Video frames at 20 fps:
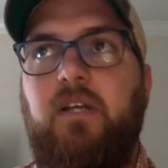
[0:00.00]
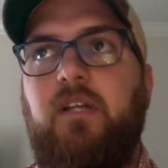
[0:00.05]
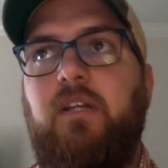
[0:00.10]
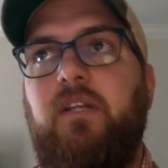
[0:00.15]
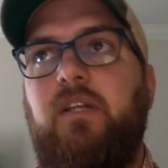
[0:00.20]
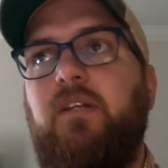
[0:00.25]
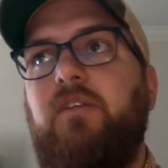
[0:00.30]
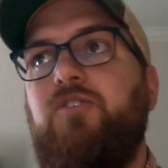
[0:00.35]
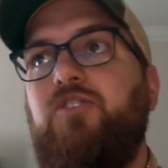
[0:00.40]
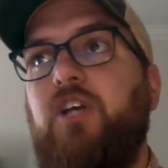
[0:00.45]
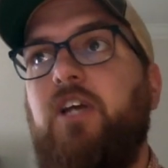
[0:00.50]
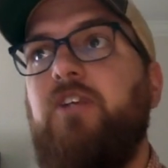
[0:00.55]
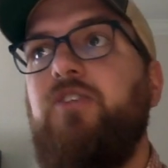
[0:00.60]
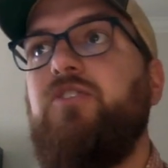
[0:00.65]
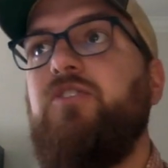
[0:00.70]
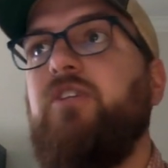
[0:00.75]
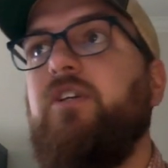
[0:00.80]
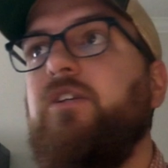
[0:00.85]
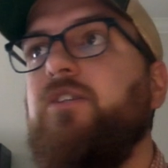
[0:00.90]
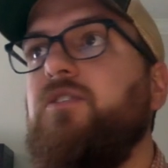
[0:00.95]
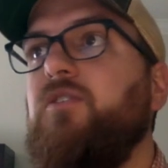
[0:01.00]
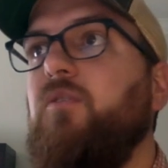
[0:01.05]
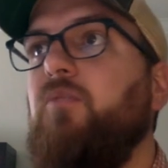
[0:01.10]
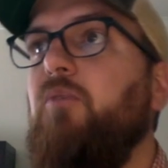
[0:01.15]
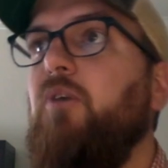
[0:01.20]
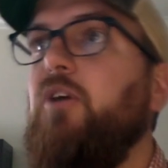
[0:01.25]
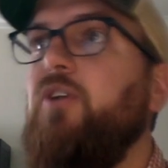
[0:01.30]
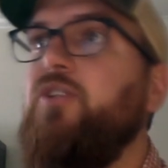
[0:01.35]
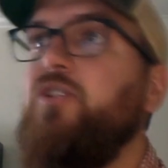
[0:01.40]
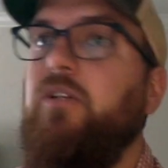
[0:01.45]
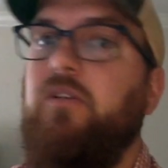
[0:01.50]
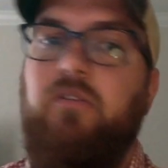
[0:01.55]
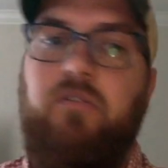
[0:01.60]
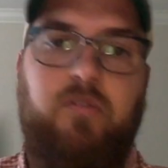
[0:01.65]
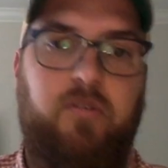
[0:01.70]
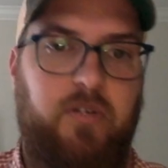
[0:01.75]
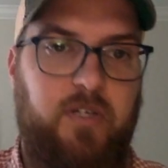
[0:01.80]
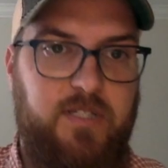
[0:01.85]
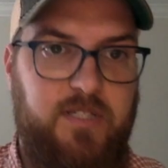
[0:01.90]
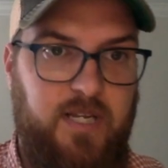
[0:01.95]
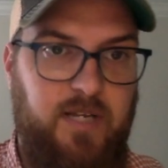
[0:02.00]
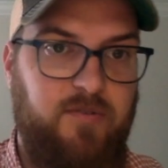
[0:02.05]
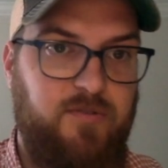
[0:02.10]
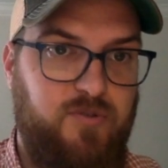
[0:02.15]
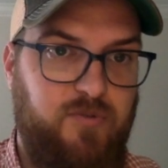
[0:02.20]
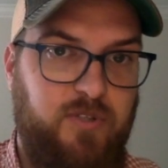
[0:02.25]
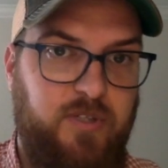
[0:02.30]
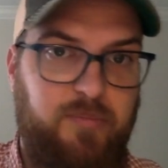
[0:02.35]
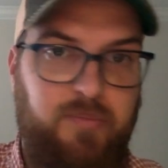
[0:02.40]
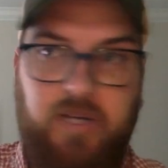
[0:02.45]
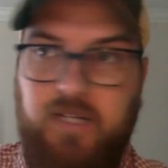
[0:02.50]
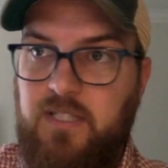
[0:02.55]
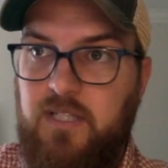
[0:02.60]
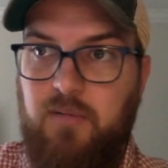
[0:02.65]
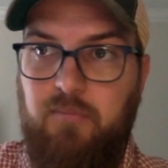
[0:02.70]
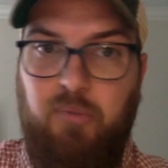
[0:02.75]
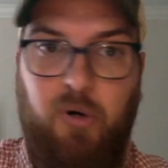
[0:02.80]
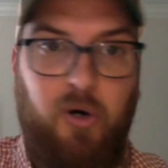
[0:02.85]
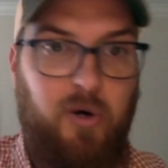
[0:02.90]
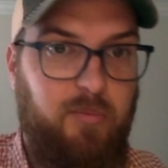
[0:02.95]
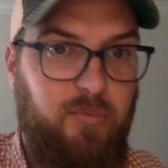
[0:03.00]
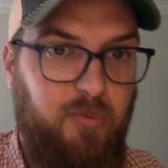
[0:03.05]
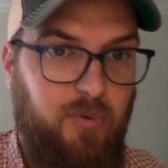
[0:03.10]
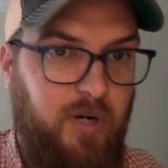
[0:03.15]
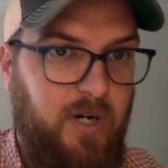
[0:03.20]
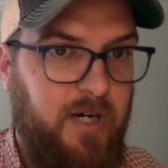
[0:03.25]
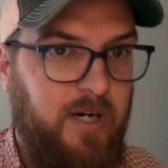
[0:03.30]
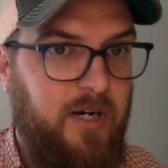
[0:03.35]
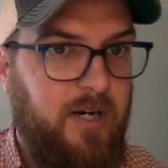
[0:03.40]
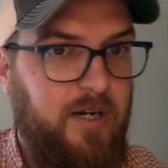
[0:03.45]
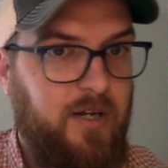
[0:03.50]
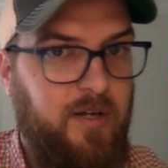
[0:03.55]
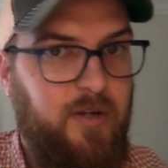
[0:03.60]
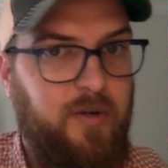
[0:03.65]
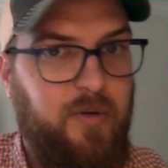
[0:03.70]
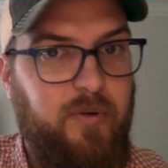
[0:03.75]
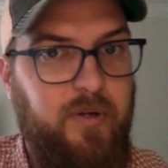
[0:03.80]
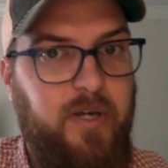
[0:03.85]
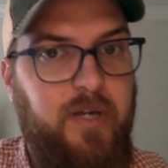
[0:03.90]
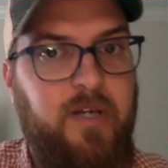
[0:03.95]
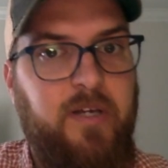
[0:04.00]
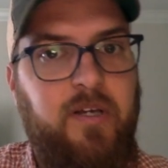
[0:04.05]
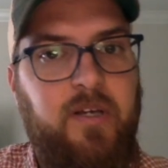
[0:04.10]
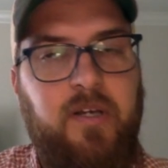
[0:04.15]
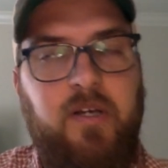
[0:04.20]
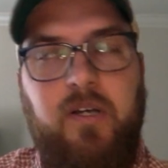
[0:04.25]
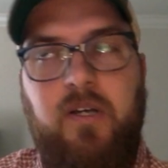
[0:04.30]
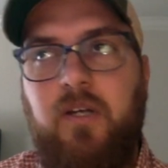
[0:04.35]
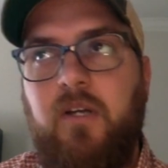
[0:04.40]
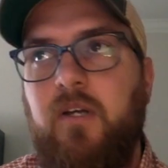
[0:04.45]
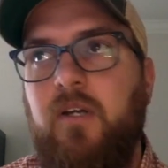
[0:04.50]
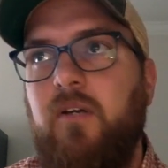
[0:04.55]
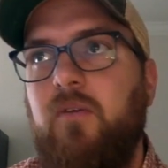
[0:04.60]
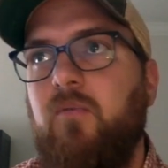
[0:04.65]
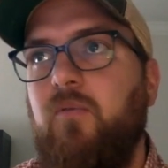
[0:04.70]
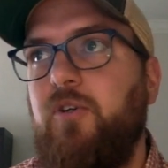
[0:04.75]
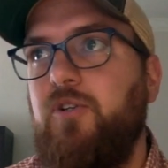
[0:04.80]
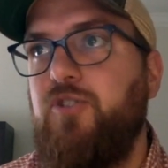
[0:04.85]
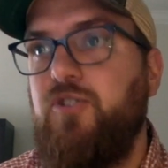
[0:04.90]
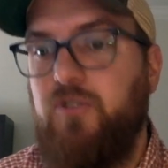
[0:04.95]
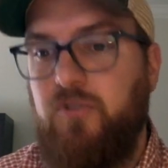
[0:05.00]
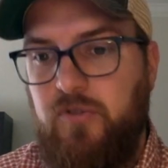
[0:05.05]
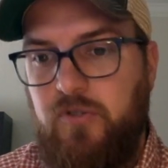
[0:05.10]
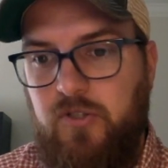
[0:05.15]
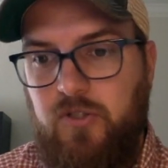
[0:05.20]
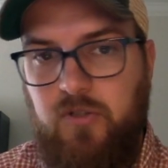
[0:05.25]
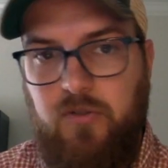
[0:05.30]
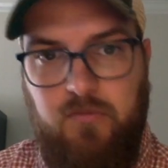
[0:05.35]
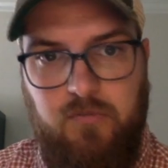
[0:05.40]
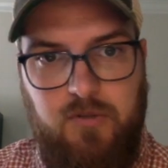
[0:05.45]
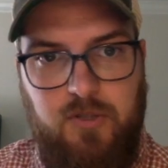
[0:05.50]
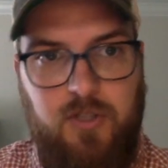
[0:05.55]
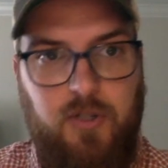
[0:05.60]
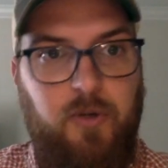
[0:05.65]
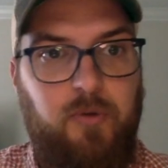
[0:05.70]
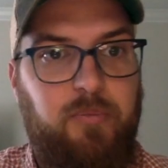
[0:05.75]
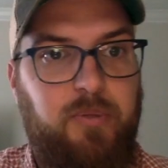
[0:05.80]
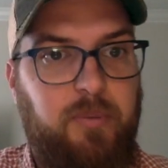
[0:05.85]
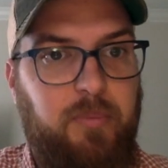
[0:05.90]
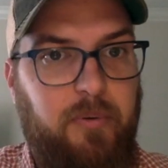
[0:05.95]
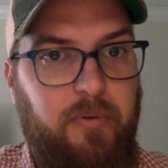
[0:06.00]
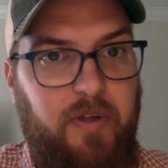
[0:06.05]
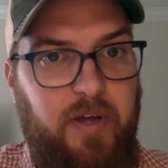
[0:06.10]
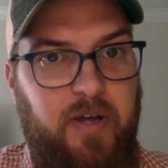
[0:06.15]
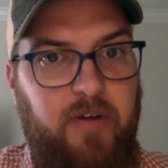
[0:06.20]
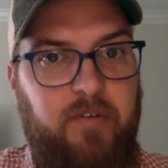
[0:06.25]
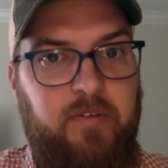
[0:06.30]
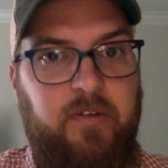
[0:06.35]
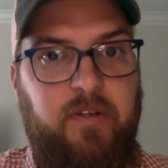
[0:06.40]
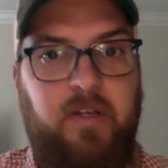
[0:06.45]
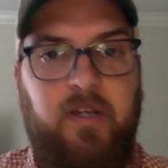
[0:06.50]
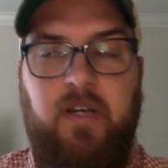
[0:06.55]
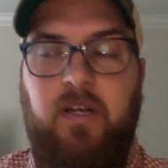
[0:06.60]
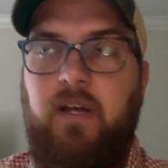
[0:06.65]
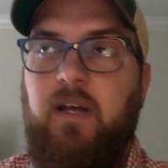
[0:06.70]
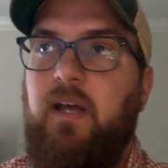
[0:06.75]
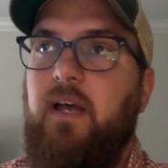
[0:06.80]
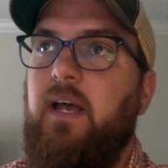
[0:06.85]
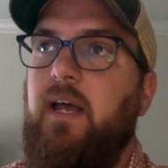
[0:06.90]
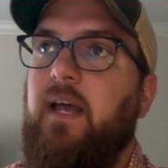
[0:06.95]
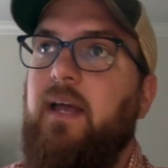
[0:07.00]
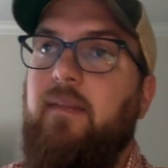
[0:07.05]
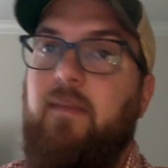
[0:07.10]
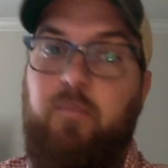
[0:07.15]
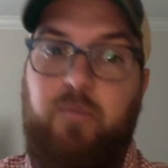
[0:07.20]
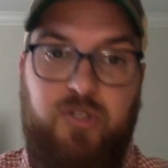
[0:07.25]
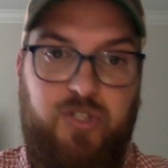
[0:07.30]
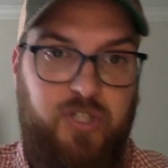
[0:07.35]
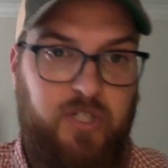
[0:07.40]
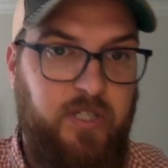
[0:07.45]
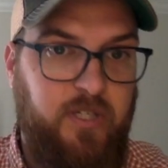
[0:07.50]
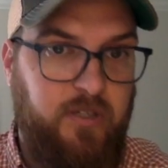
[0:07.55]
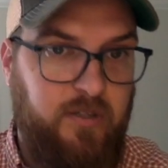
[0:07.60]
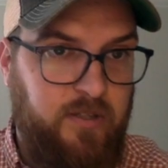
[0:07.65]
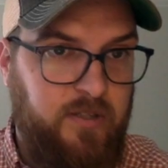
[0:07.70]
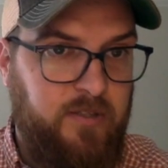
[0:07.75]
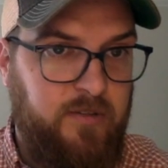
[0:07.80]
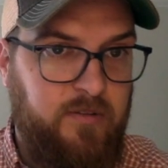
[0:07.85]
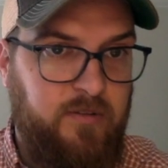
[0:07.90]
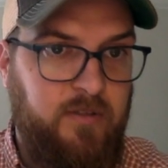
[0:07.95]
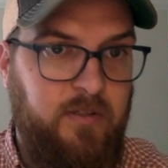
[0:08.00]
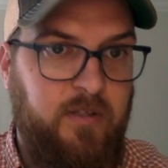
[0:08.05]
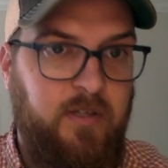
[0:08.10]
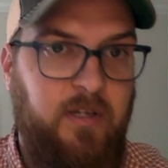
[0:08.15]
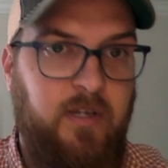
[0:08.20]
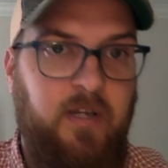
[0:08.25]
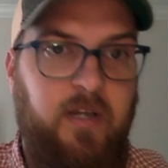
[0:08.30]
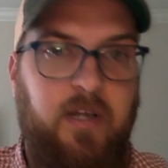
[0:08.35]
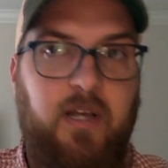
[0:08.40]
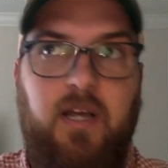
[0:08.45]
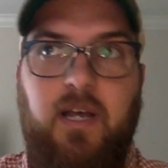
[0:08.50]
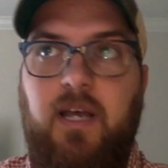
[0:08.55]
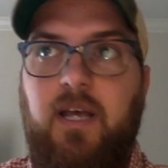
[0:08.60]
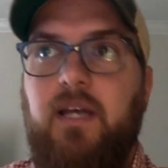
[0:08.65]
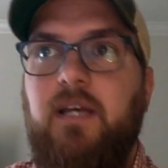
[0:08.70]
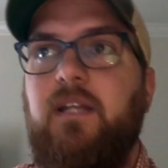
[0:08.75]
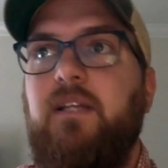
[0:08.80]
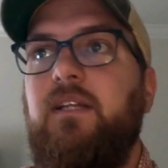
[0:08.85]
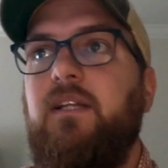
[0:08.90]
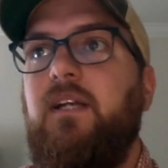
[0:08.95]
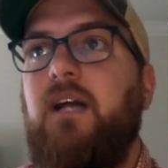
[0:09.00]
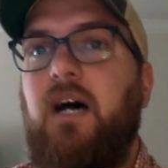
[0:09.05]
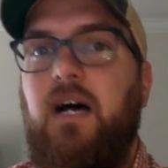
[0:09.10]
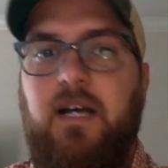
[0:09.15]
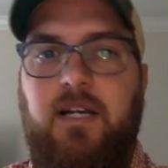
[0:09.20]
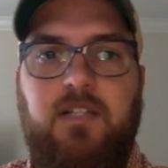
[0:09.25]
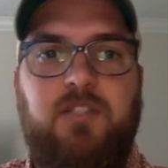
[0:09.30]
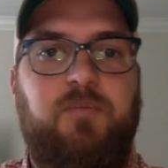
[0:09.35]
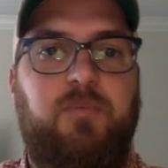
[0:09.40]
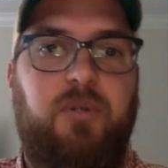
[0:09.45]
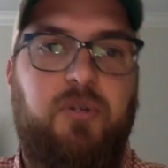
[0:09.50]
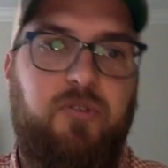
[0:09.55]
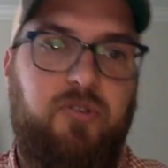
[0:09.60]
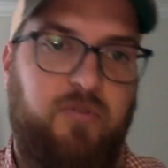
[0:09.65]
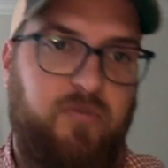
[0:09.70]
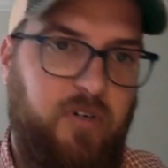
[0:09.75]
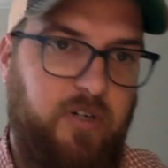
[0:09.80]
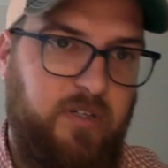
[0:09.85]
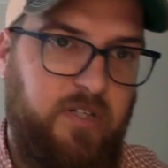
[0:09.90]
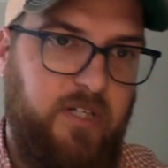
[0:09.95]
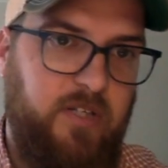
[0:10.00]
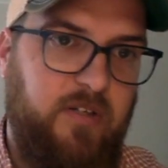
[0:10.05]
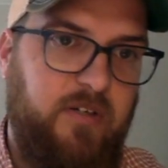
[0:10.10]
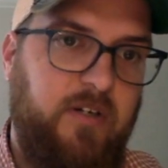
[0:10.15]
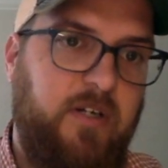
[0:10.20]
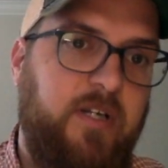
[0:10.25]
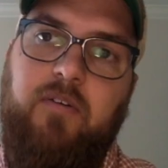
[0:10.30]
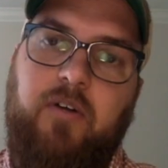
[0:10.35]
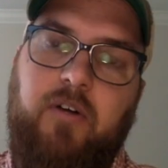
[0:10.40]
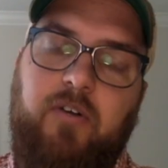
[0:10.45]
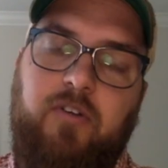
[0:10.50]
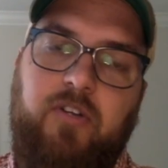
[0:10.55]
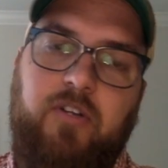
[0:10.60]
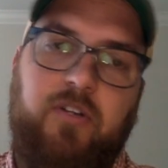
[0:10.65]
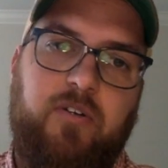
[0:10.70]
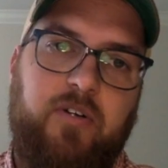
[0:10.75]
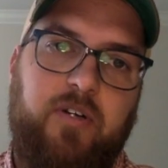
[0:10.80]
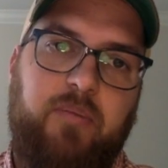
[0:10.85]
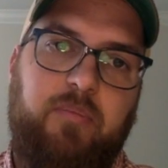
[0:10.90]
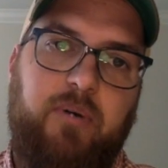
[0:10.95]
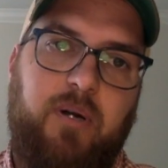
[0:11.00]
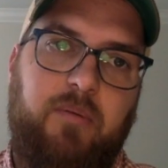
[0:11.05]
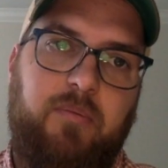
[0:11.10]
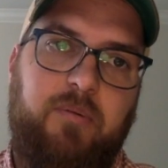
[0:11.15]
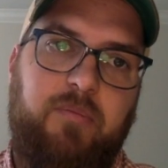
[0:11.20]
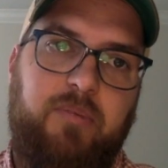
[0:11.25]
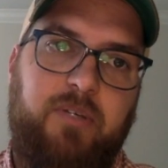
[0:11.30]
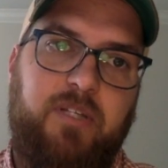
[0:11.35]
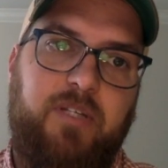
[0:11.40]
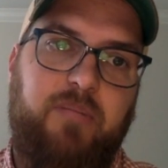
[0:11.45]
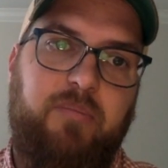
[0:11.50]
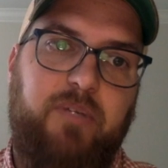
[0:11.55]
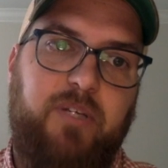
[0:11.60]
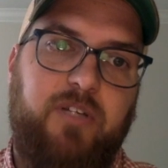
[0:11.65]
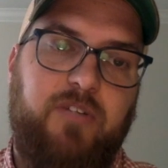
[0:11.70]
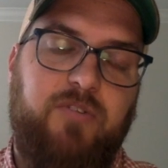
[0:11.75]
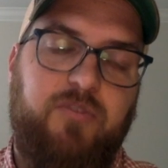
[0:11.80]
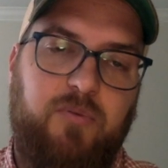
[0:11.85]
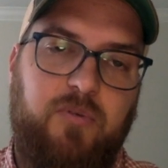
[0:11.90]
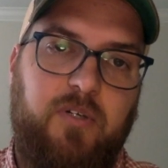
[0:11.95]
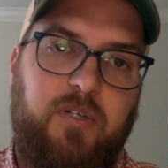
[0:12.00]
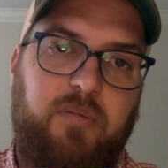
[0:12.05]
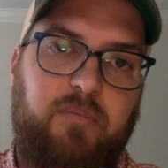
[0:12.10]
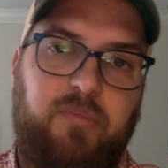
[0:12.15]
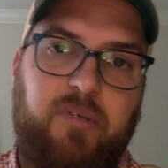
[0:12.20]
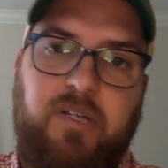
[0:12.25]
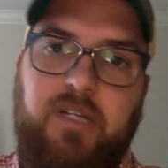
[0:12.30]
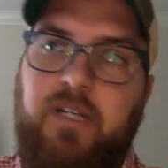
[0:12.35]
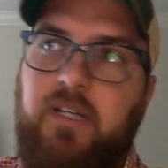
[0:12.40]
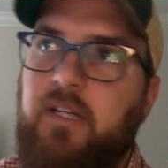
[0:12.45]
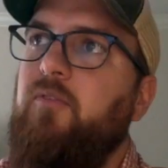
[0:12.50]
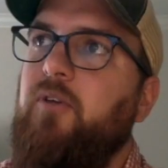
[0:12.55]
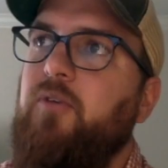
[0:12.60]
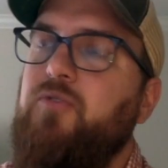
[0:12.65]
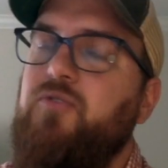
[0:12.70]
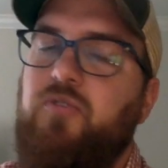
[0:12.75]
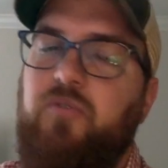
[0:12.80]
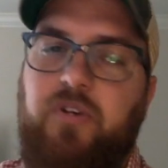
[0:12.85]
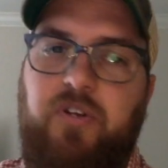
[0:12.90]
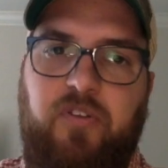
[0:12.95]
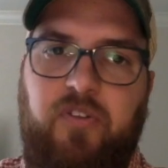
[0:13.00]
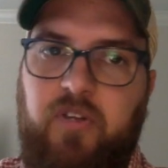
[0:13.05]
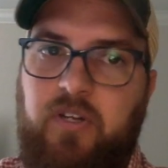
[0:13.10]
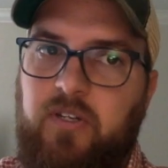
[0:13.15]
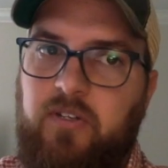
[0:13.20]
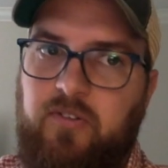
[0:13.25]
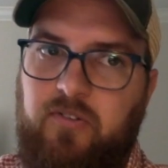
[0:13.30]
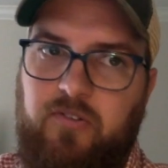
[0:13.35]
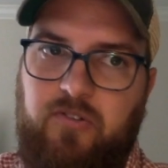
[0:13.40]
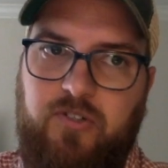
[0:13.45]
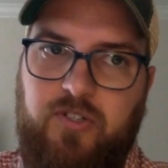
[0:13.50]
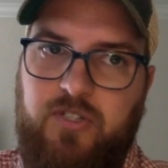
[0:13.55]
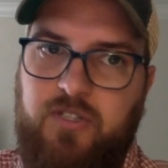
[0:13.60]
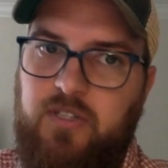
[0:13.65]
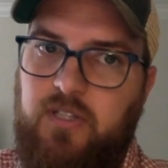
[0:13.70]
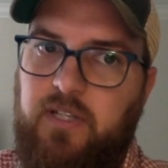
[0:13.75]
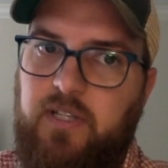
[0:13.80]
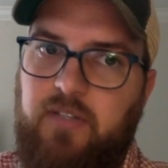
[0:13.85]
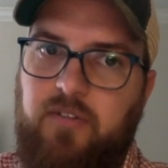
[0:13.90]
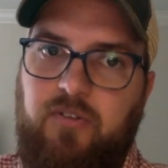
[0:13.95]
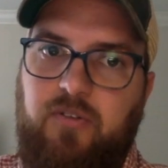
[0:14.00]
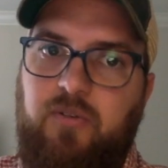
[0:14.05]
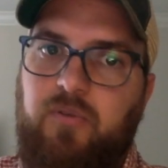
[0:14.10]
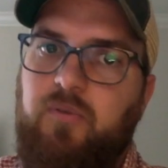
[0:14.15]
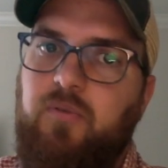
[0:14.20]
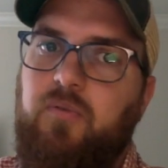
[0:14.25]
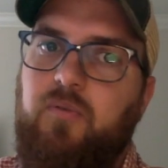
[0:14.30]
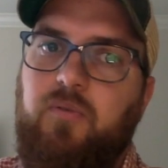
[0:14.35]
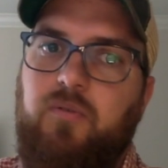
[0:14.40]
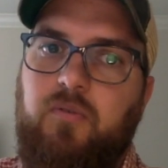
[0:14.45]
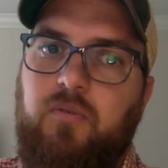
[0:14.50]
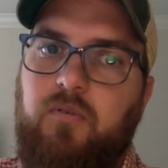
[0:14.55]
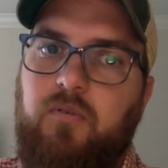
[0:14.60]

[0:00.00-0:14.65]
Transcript: that changed things so much. And it sounds really basic: barbed wire, okay, which slowed people down, and the machine gun, and then high explosive artillery. Artillery probably being the biggest one, but those three things just led to